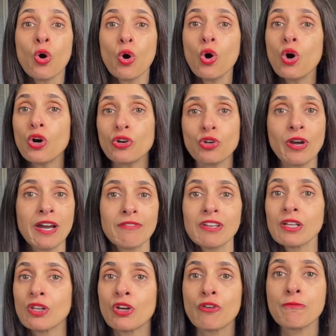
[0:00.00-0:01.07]
or you're
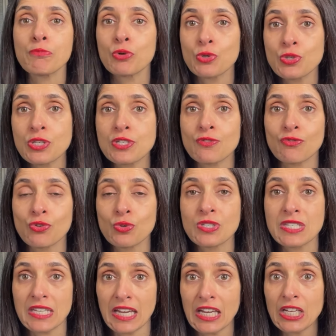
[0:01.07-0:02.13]
having a lot of processed
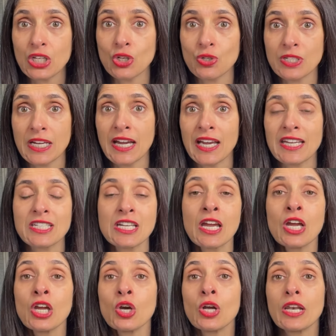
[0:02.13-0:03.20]
foods in your diet,
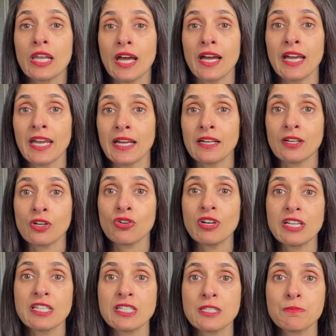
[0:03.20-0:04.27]
like
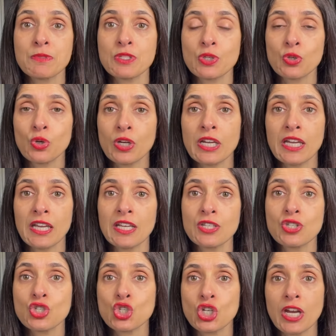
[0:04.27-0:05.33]
crisps,
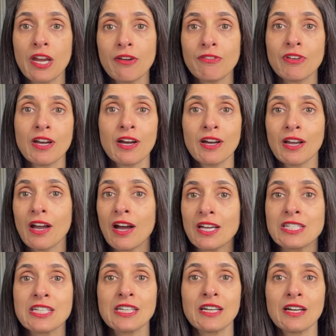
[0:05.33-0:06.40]
cookies, cheva,
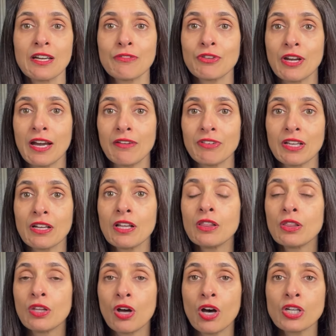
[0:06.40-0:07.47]
gatia, if you're having a
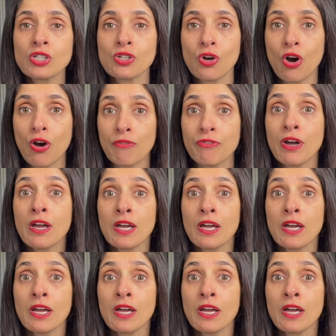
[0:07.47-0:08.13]
lot of